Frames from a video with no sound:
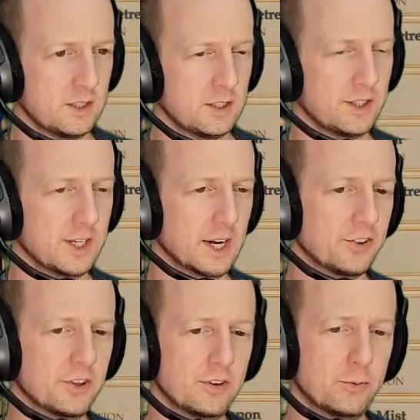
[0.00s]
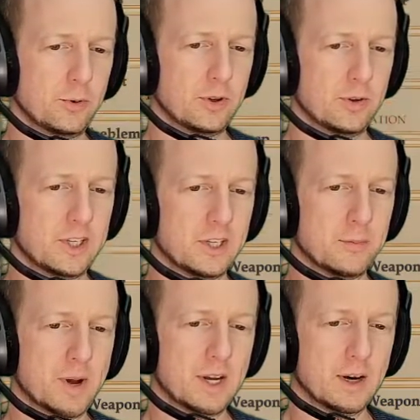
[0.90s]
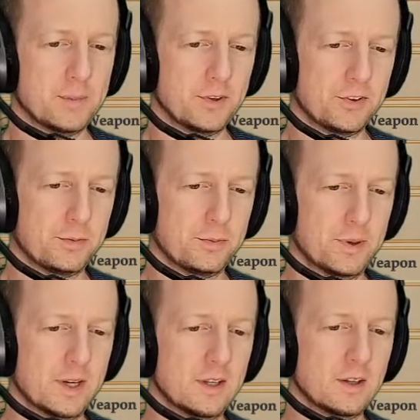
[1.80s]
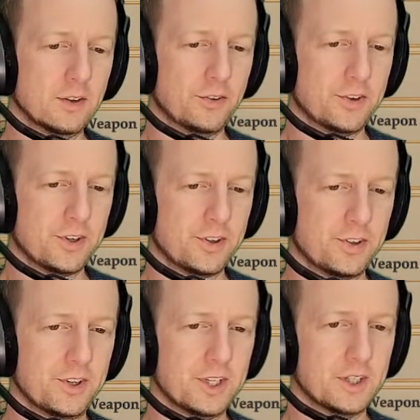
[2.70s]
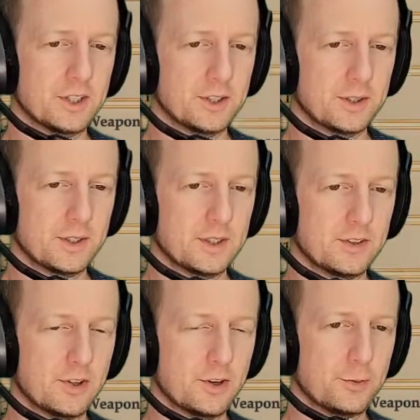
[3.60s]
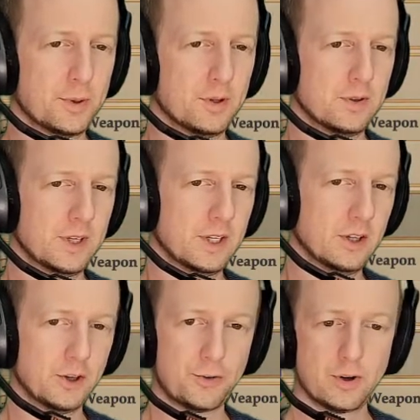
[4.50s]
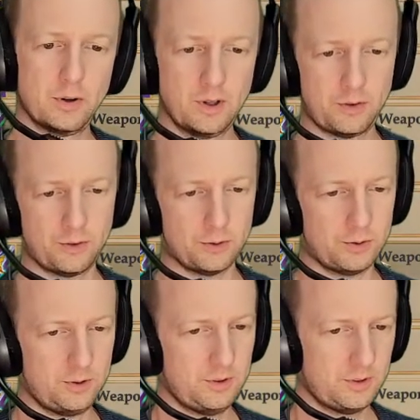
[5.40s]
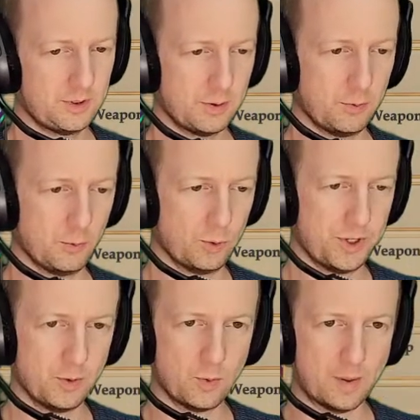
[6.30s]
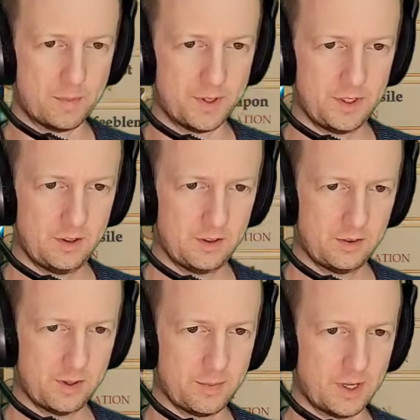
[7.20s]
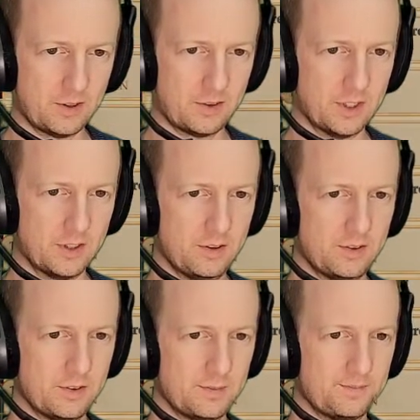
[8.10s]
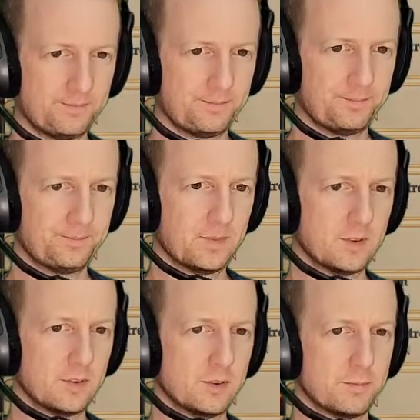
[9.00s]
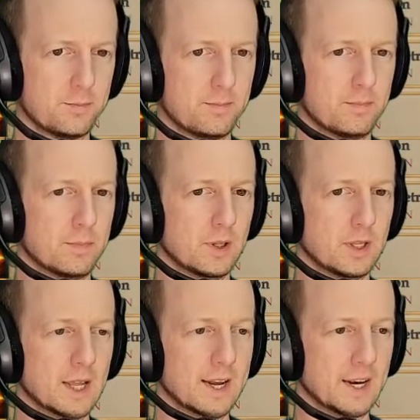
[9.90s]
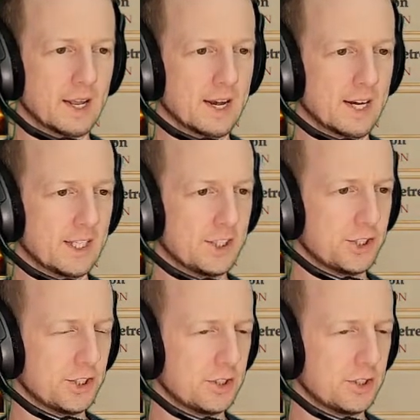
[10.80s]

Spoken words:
Okay, so this is where we're going to make up his spells. So, he's got a lot of spells. He can control his sword. Let's go with Warding Weapon then, because that makes sense. It's Blade Lash.